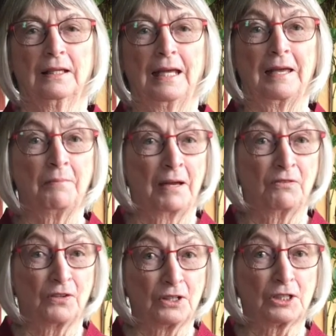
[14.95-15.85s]
In my
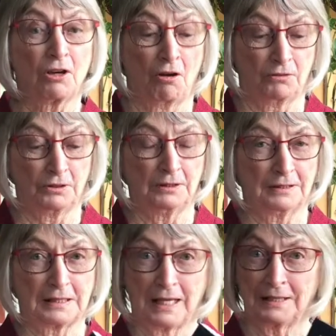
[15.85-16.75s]
first novel,
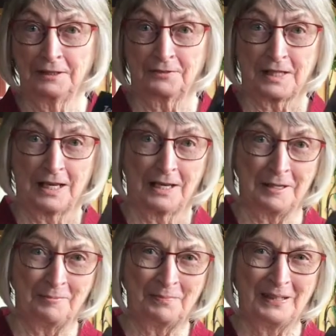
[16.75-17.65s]
Tangle of
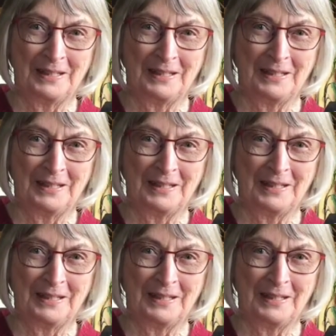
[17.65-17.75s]
Time,